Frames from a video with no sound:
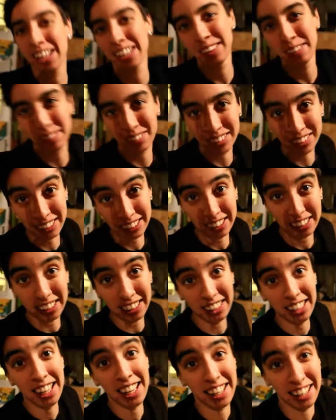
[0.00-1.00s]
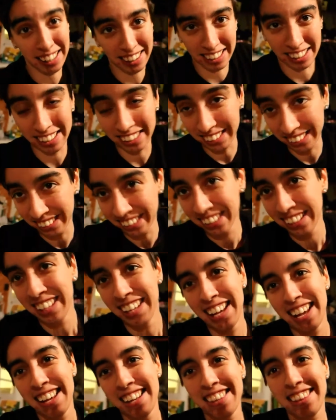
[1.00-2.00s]
guys will see it then.
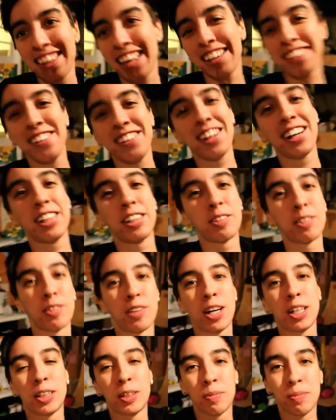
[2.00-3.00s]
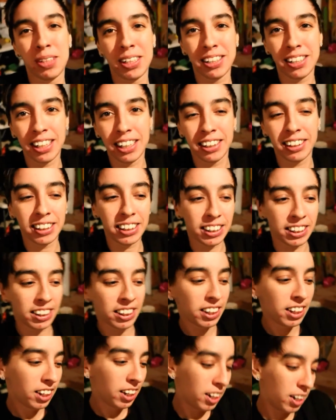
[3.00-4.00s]
Thank you guys for watching me daily.
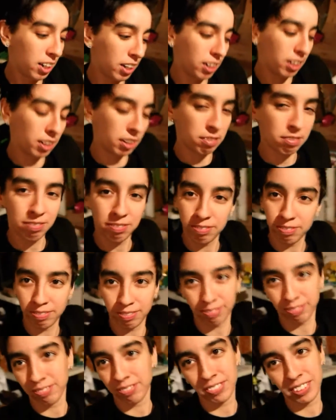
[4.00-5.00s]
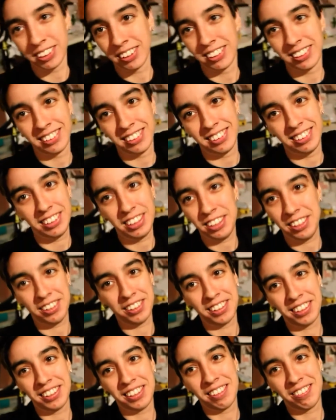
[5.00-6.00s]
Uh, you
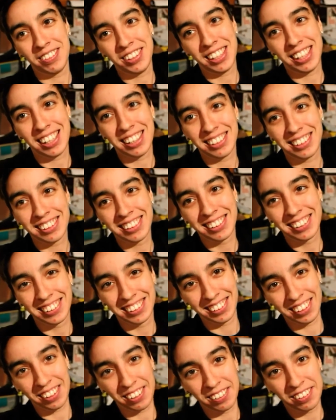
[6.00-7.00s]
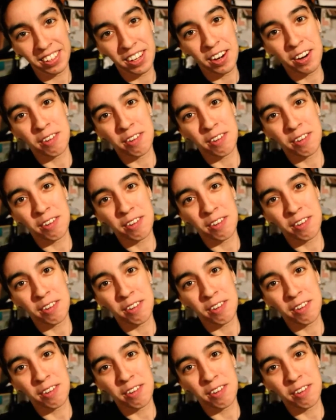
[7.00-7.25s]
know I love you guys. So